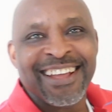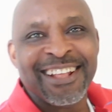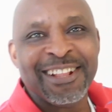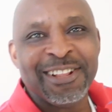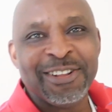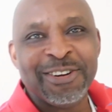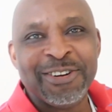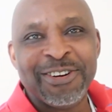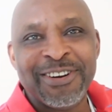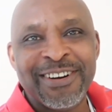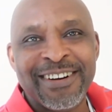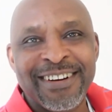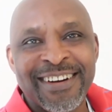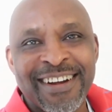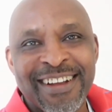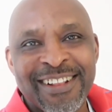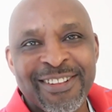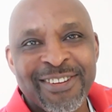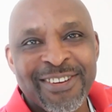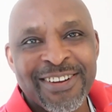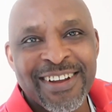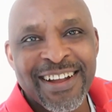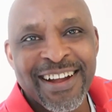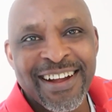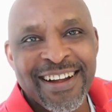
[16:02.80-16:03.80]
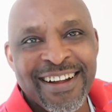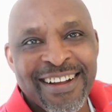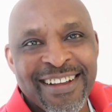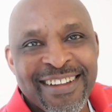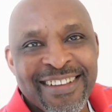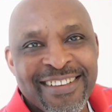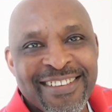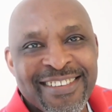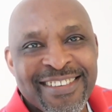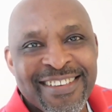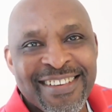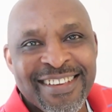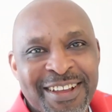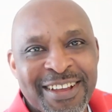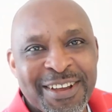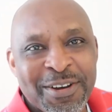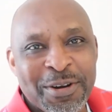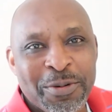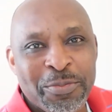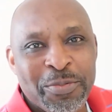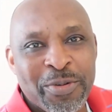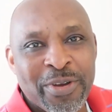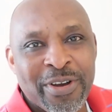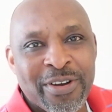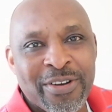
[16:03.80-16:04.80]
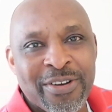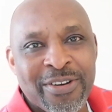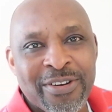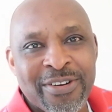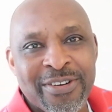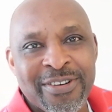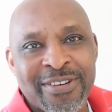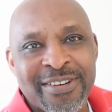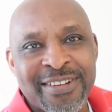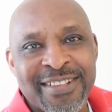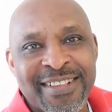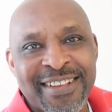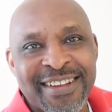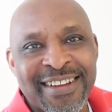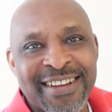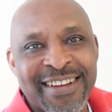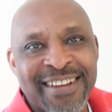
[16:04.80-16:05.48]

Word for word: hello hello guys hope you're good